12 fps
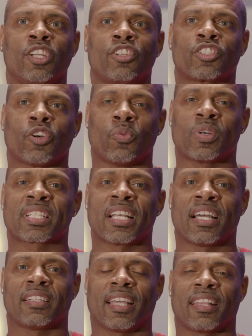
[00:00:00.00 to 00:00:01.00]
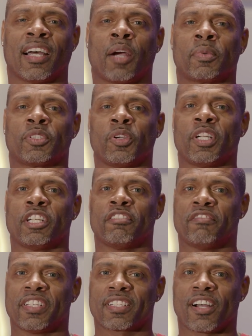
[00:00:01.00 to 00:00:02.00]
So once I had the opportunity to
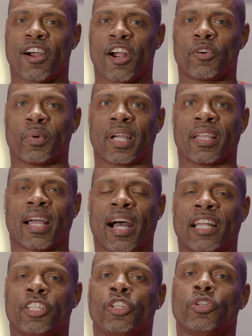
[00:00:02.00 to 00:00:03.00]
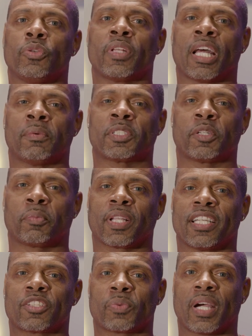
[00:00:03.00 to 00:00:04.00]
visit Heartway, I knew that I was in a
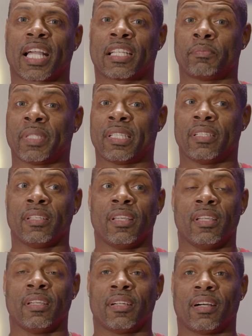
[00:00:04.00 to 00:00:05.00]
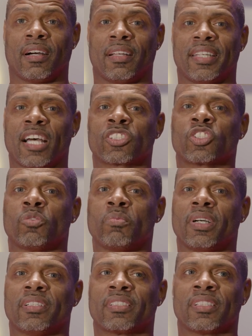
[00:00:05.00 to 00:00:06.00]
place where I could be not so
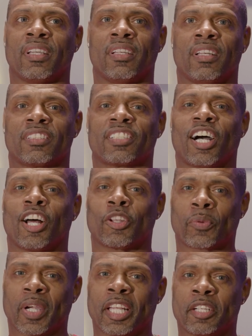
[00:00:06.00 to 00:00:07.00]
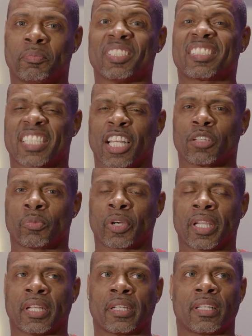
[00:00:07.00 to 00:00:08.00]
much tolerated but
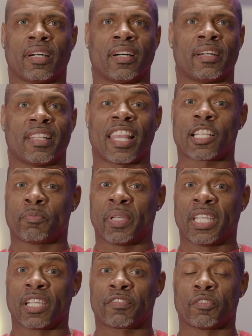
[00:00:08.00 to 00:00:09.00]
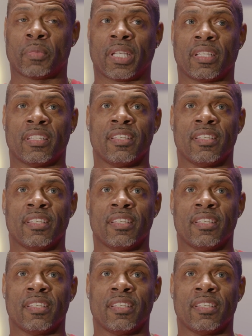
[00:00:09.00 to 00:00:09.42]
celebrated, and that's big for me.